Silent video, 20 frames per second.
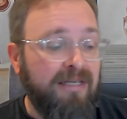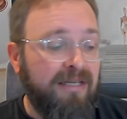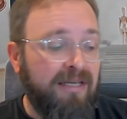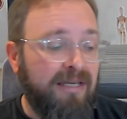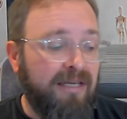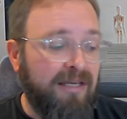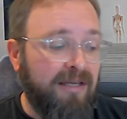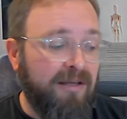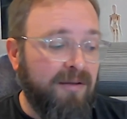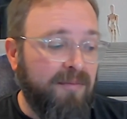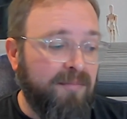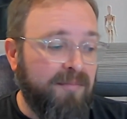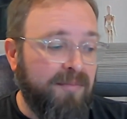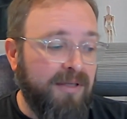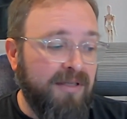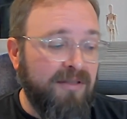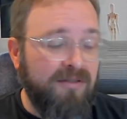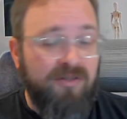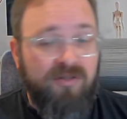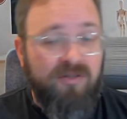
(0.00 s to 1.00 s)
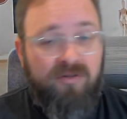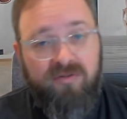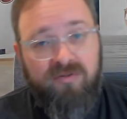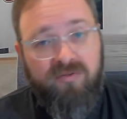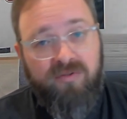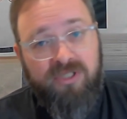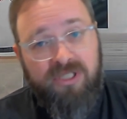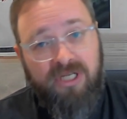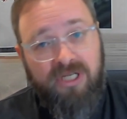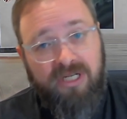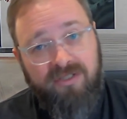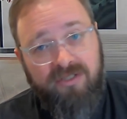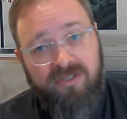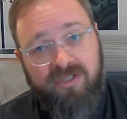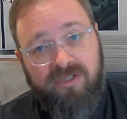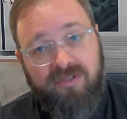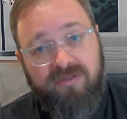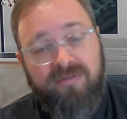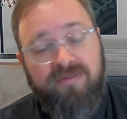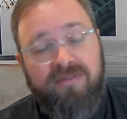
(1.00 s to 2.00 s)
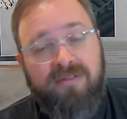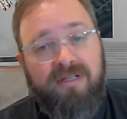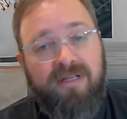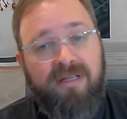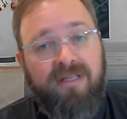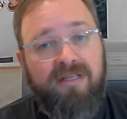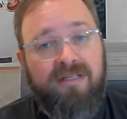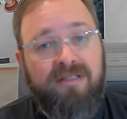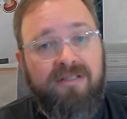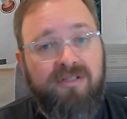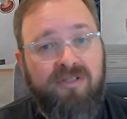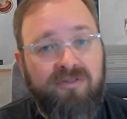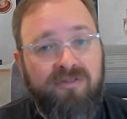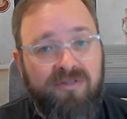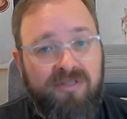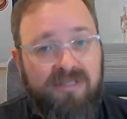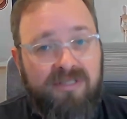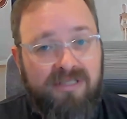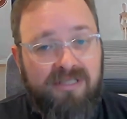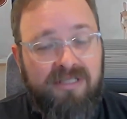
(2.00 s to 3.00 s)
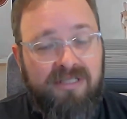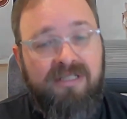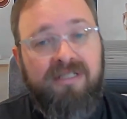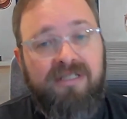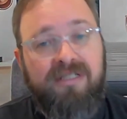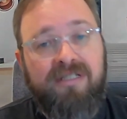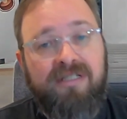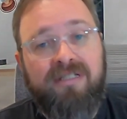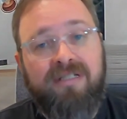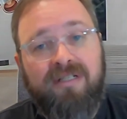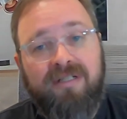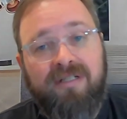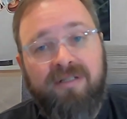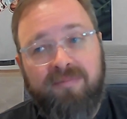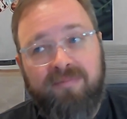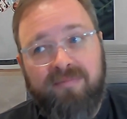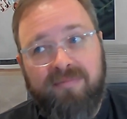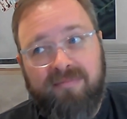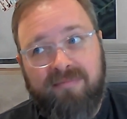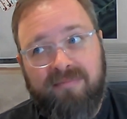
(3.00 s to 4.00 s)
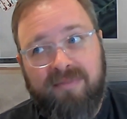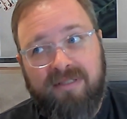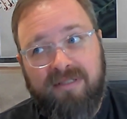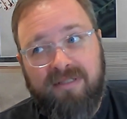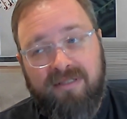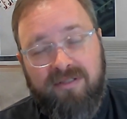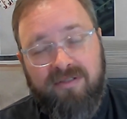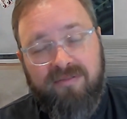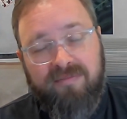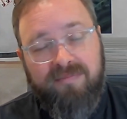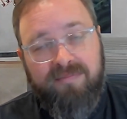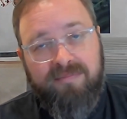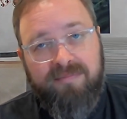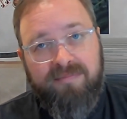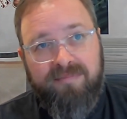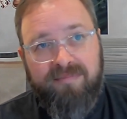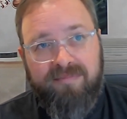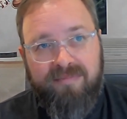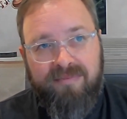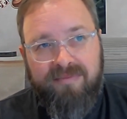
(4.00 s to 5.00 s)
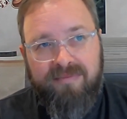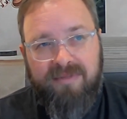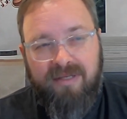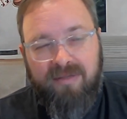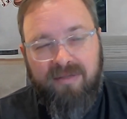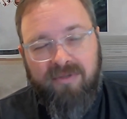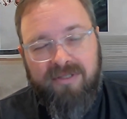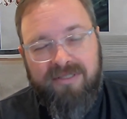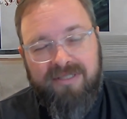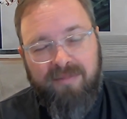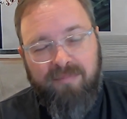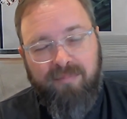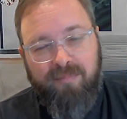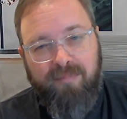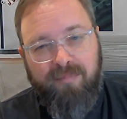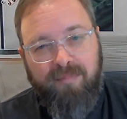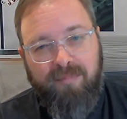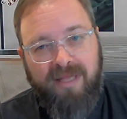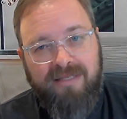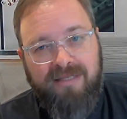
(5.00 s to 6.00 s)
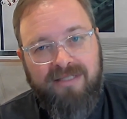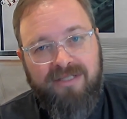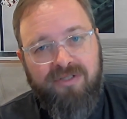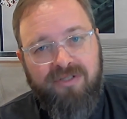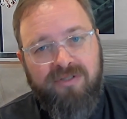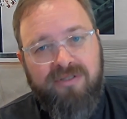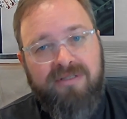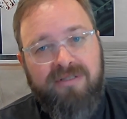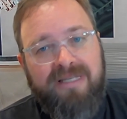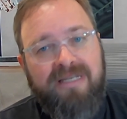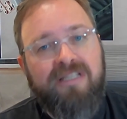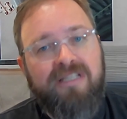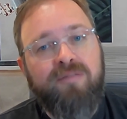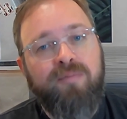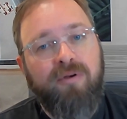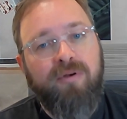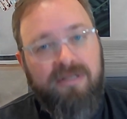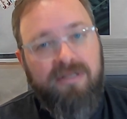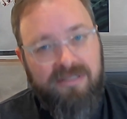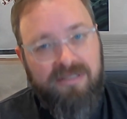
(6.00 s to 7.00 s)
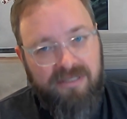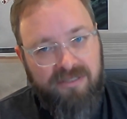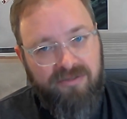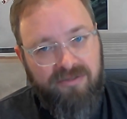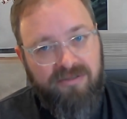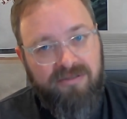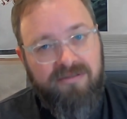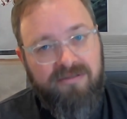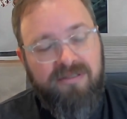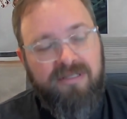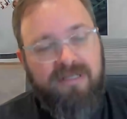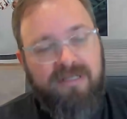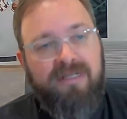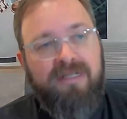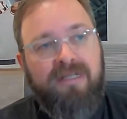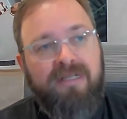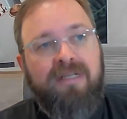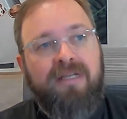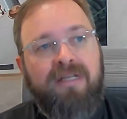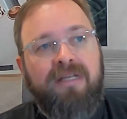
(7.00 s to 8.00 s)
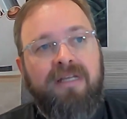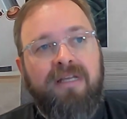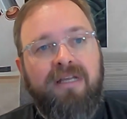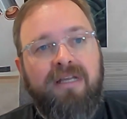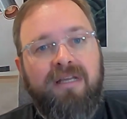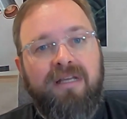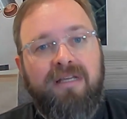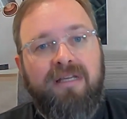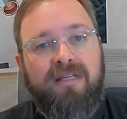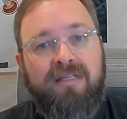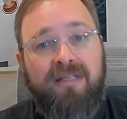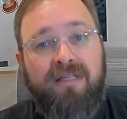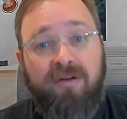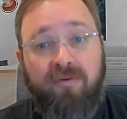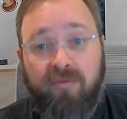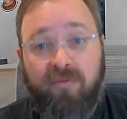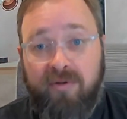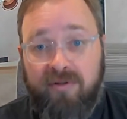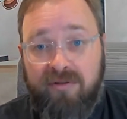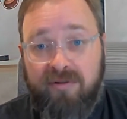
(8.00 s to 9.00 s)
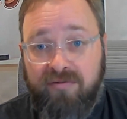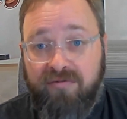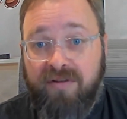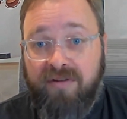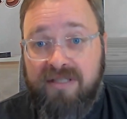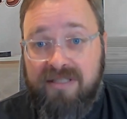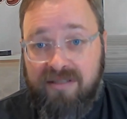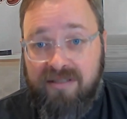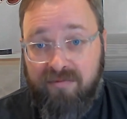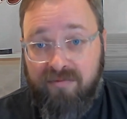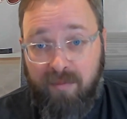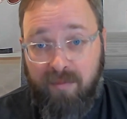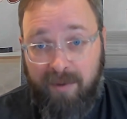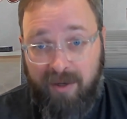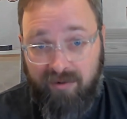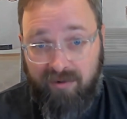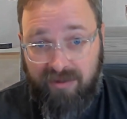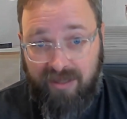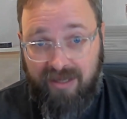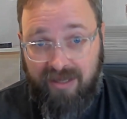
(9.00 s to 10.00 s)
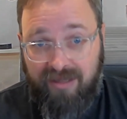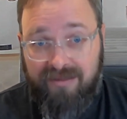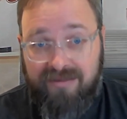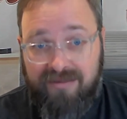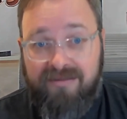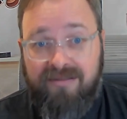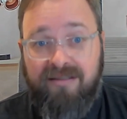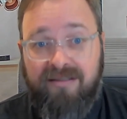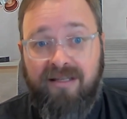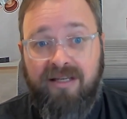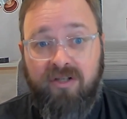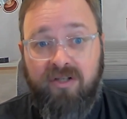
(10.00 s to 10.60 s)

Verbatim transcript: um, because students will challenge you, and you'll see, uh, I don't want to say bad teachers, inexperienced teachers, uh, get real defensive about that. And like,